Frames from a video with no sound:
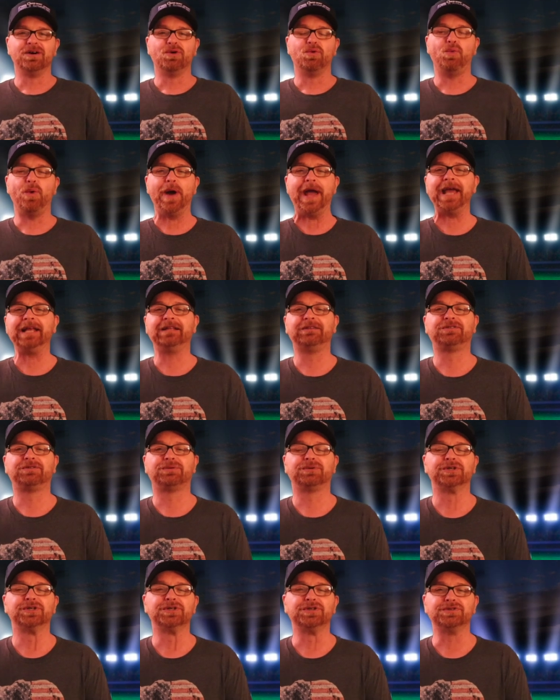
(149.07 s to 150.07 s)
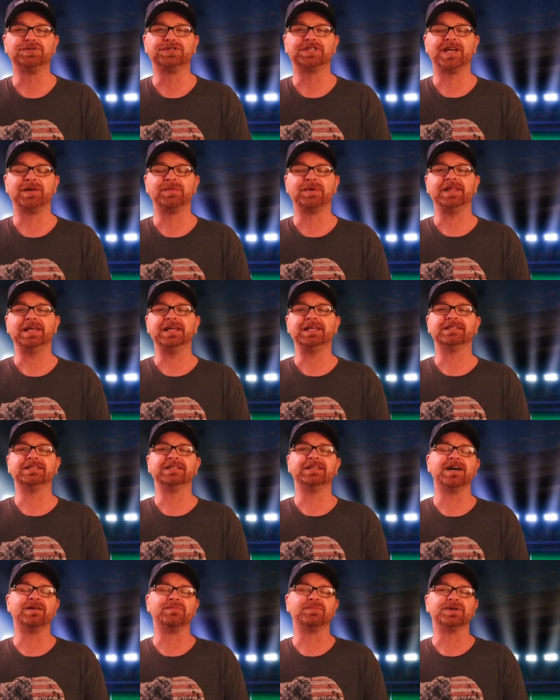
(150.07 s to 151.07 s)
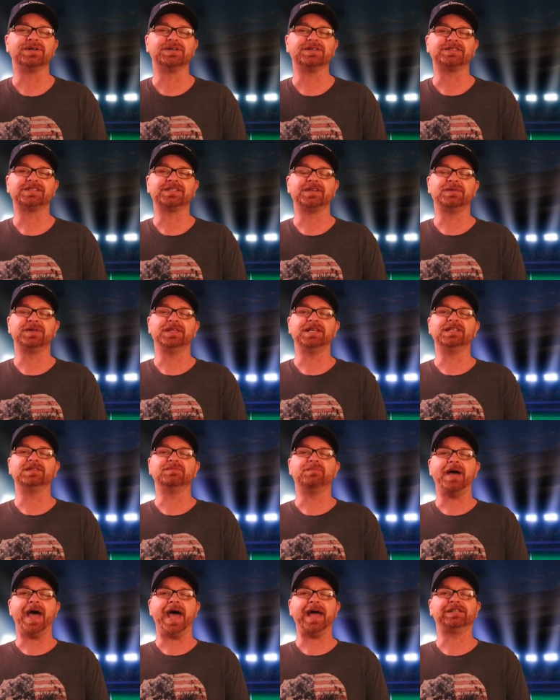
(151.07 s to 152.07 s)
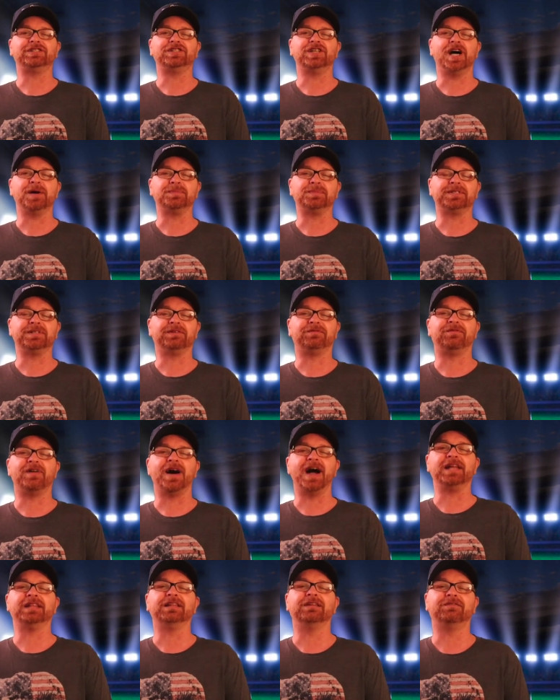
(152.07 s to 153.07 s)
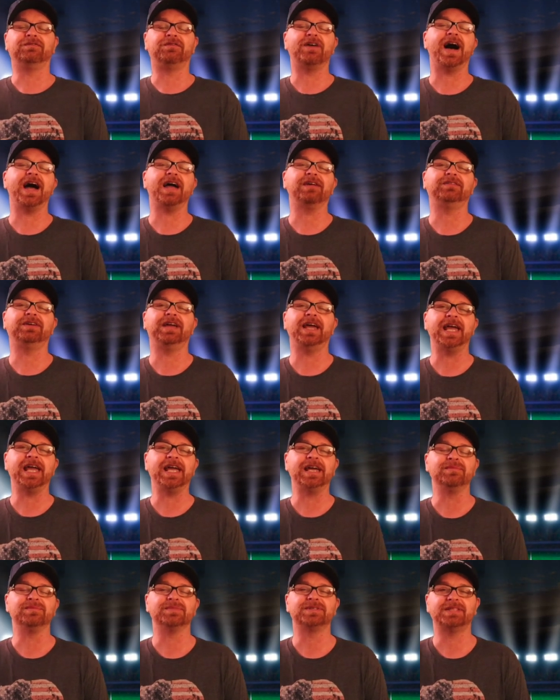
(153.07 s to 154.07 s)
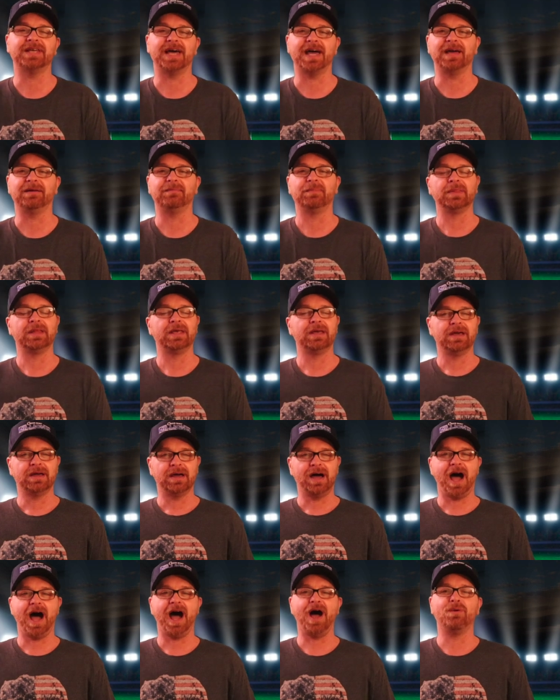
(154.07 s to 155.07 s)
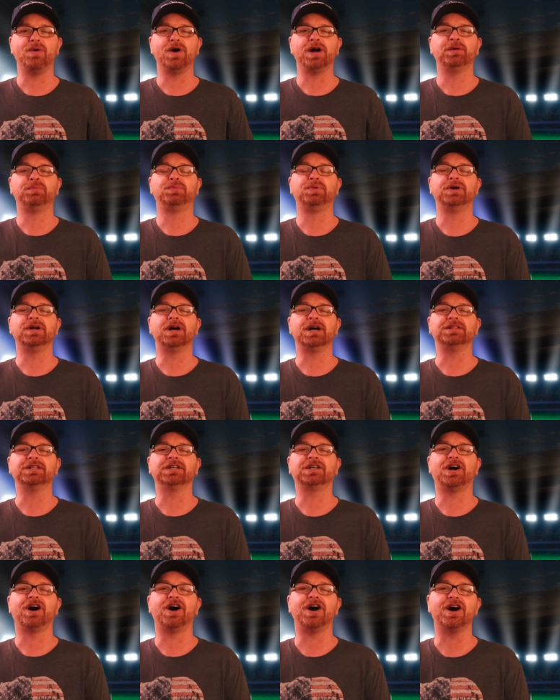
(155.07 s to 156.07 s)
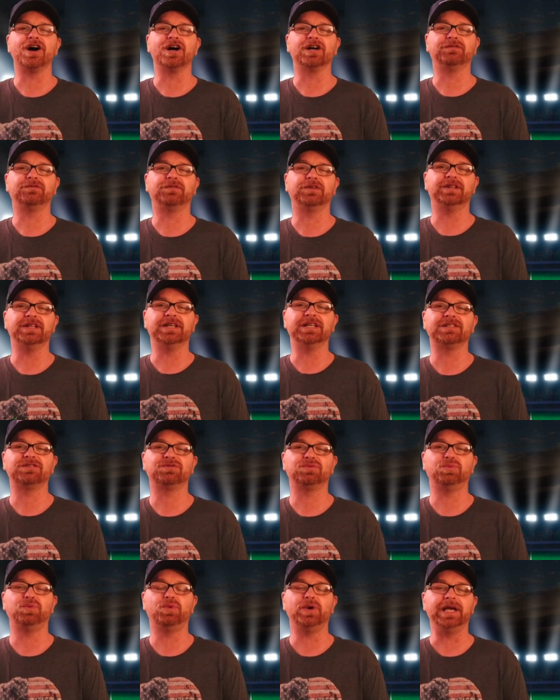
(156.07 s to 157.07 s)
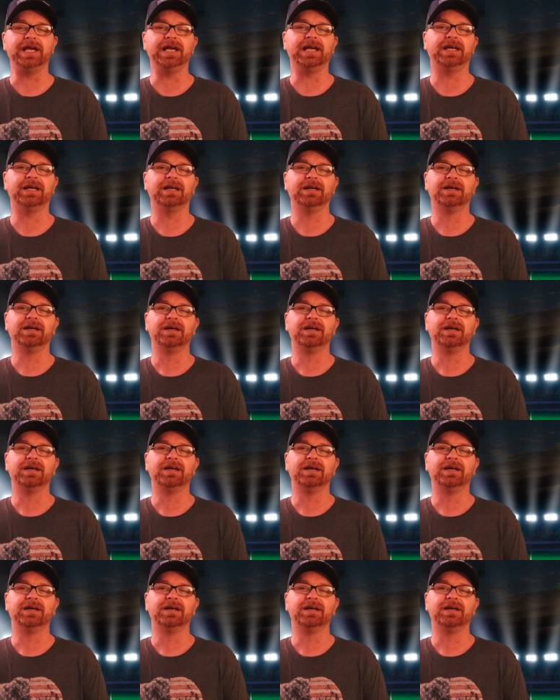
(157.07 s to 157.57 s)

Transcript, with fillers: wade through some of these numbers, some of these matchups to find the five games that I want to put on the card for this week.